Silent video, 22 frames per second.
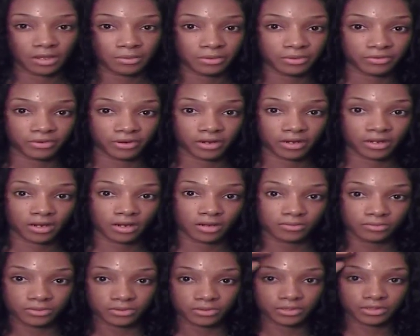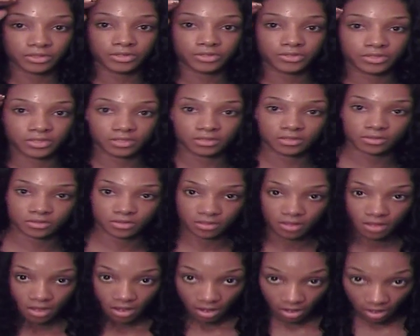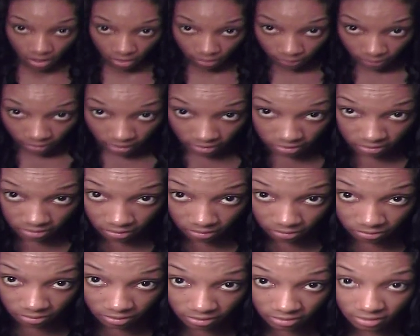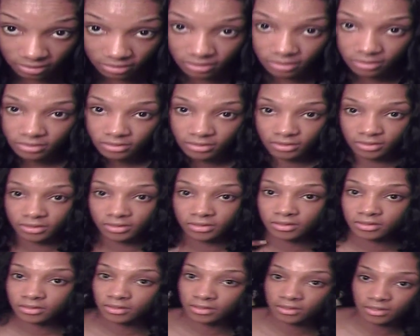be very careful when you're using those. Alright, so this is the look.